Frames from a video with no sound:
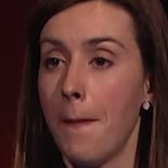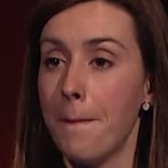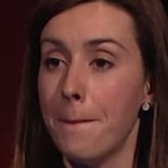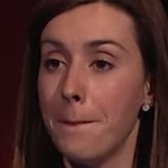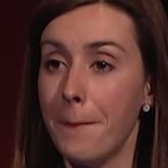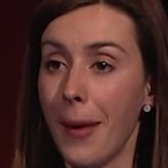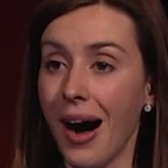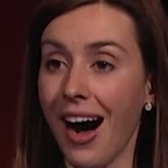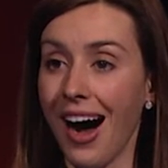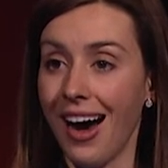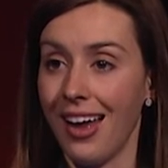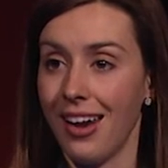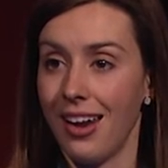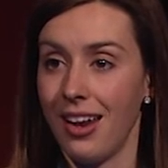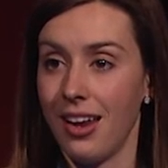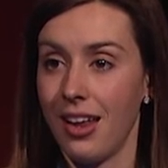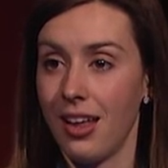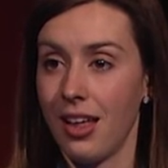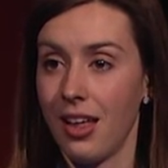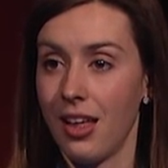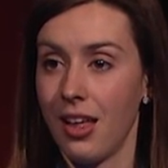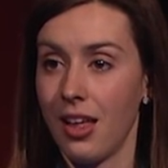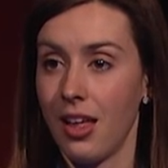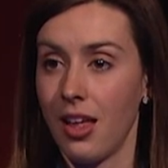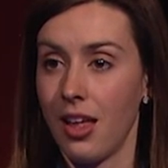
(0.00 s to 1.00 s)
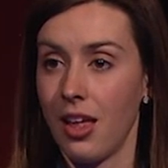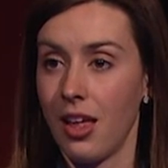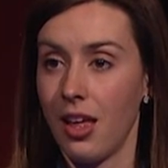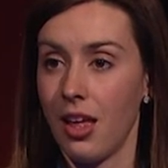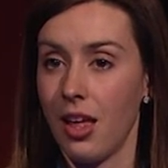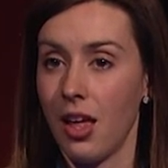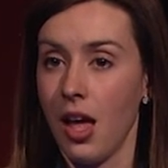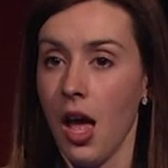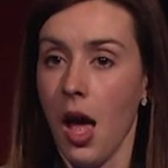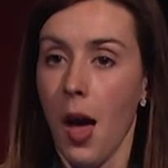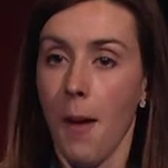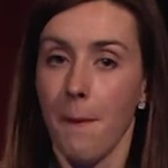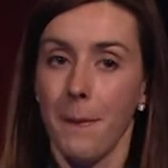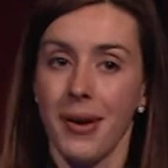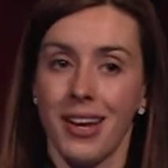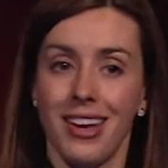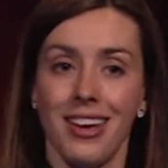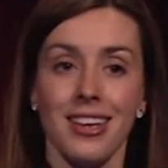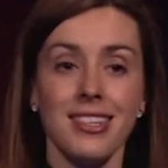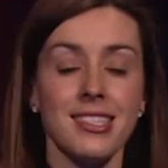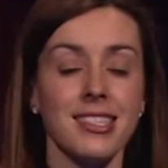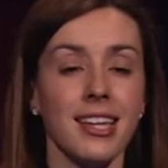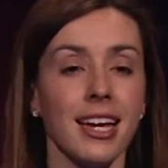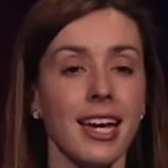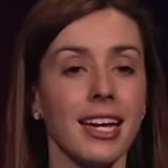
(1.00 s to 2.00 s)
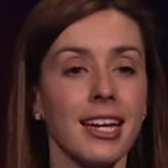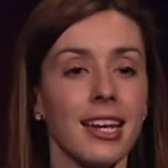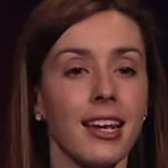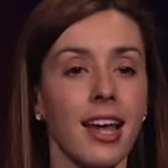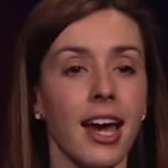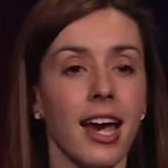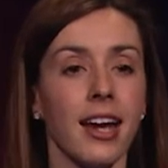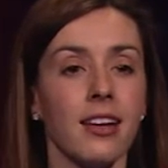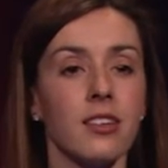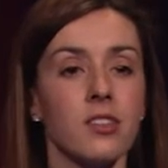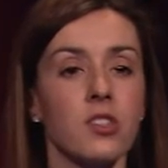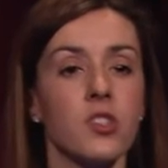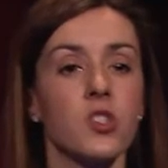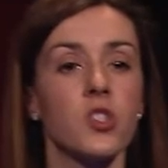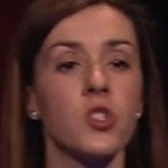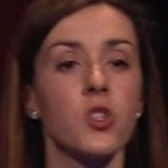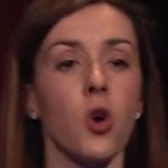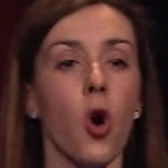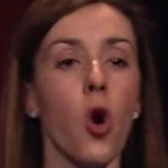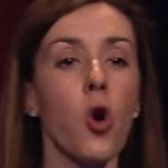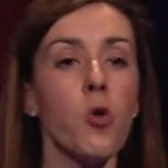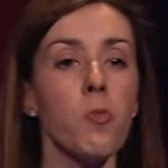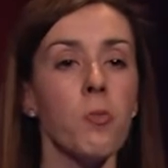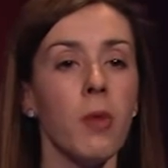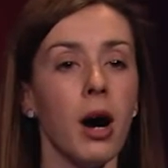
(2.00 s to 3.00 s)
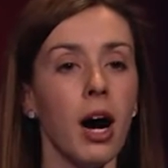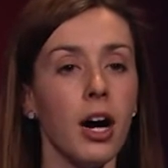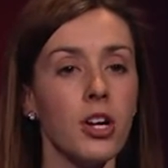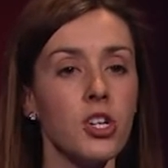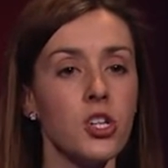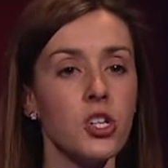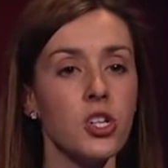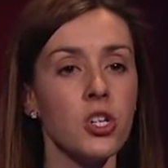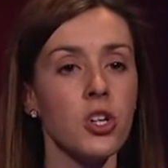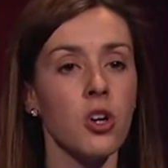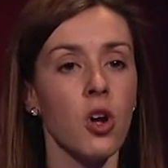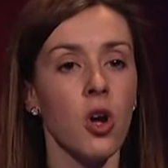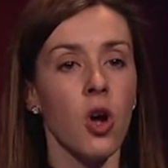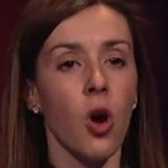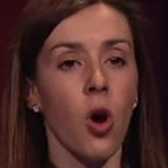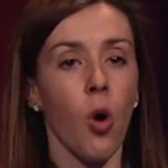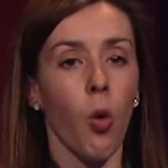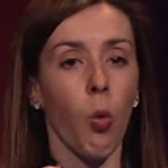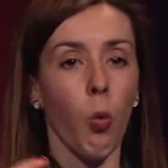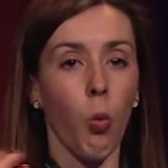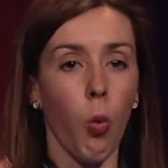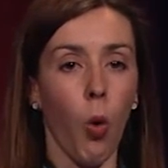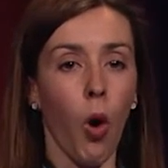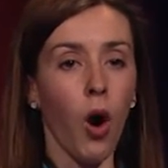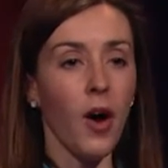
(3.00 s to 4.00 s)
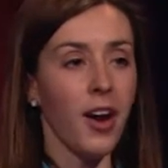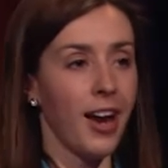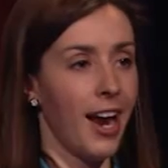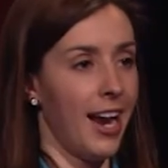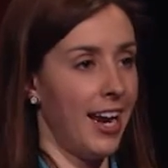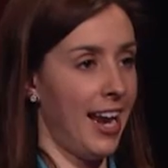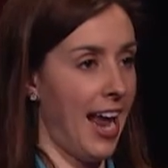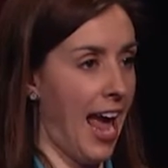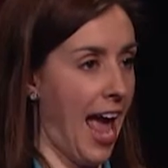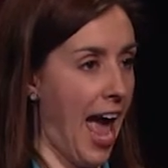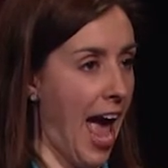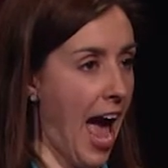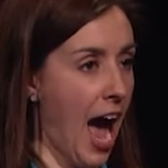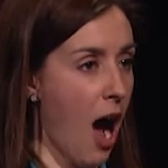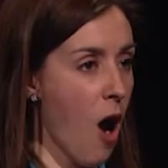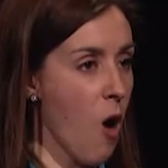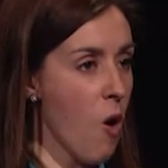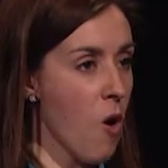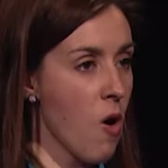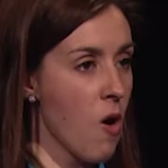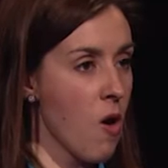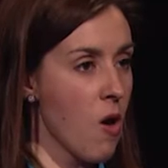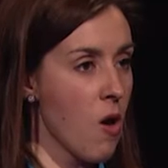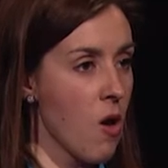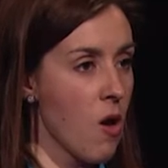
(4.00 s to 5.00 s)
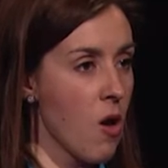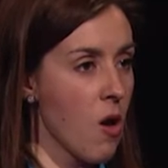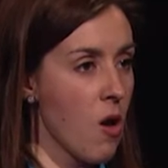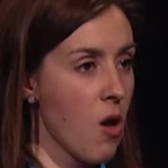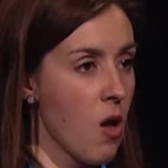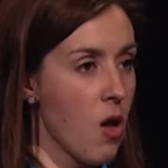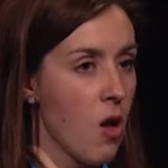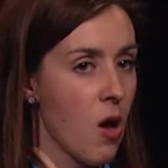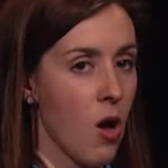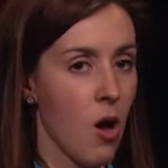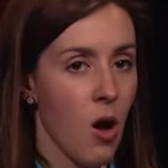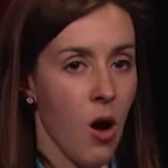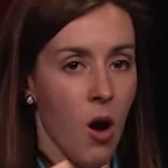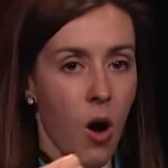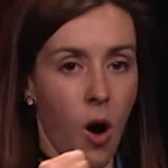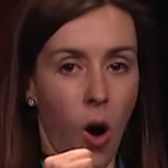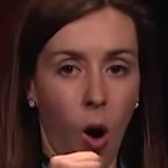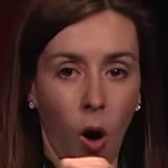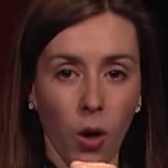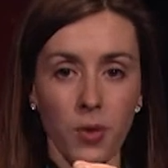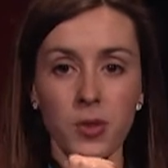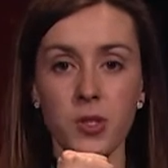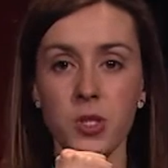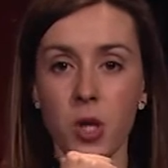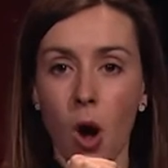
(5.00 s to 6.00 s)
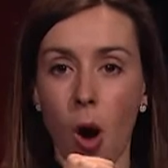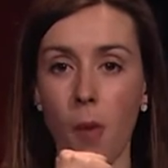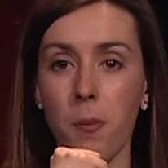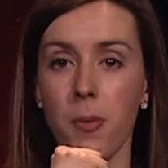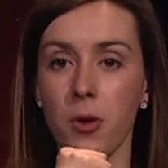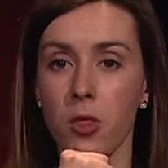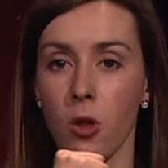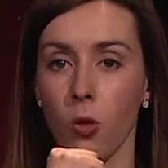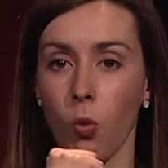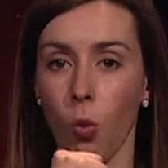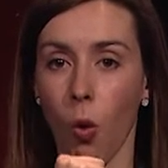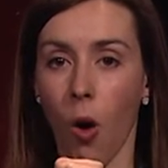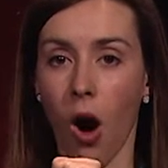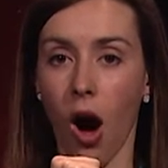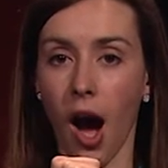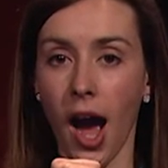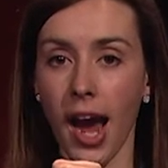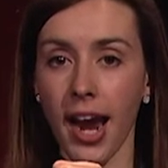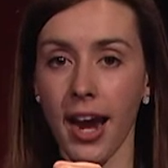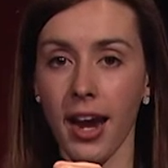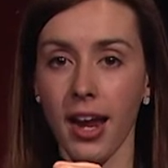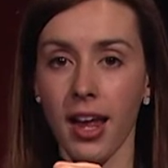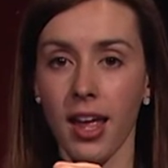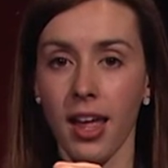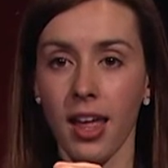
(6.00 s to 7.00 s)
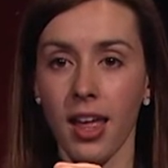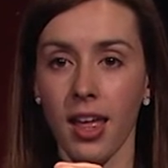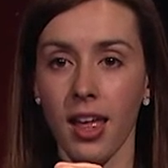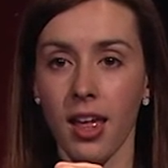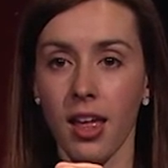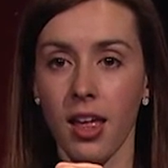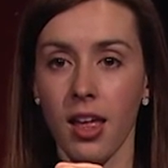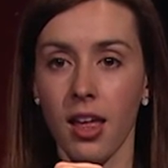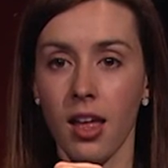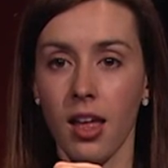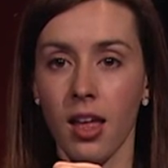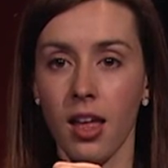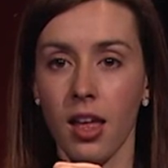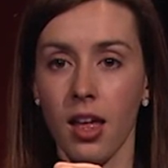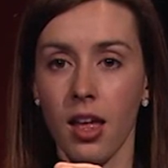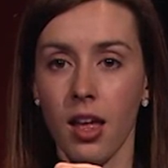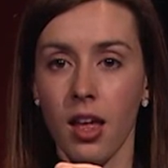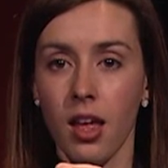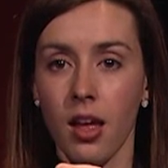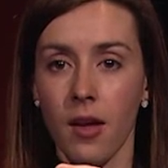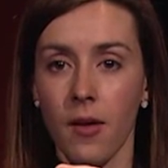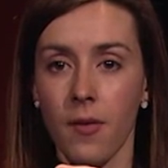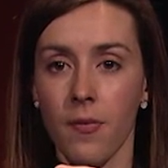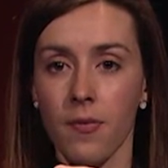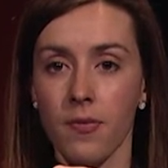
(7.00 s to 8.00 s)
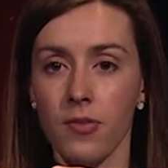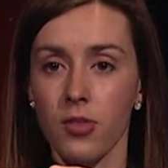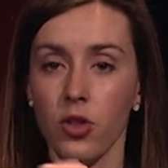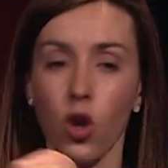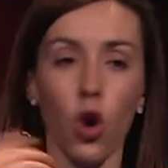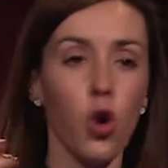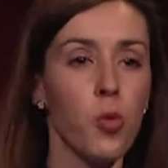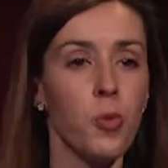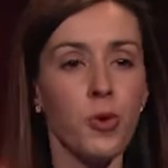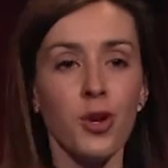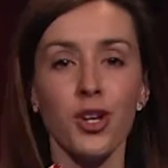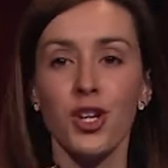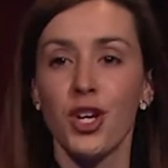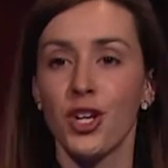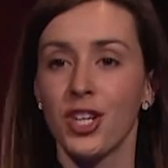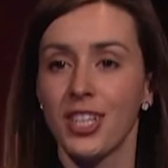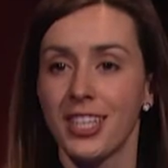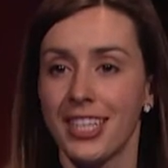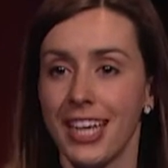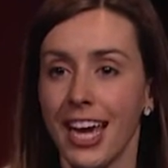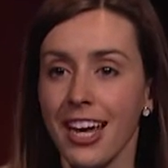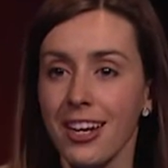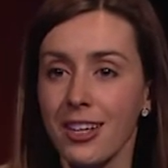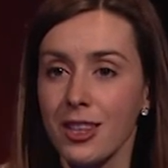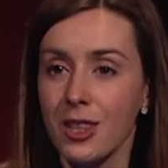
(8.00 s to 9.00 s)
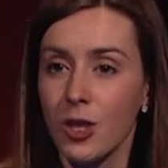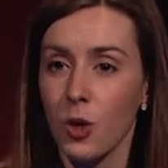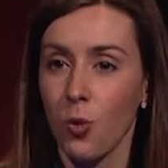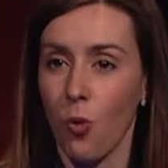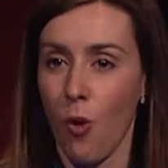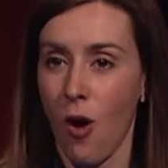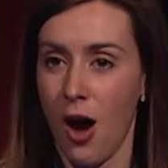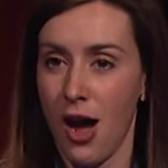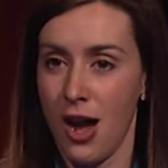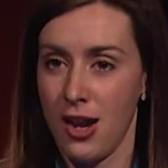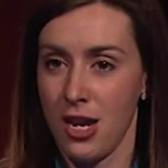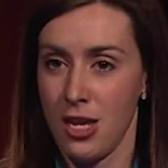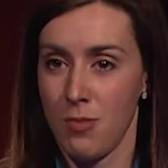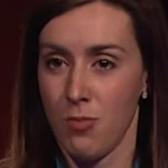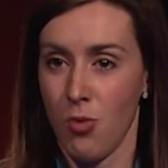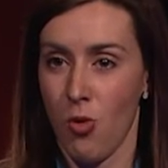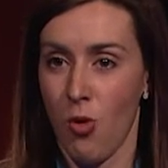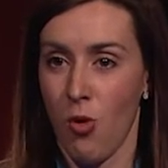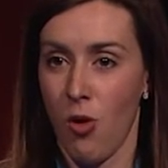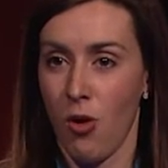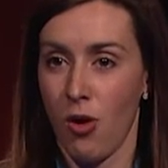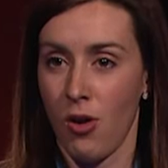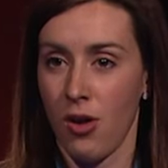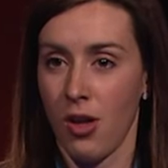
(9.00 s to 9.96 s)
But because they had layered so much what and how on top of the why, nobody could get at the why anymore.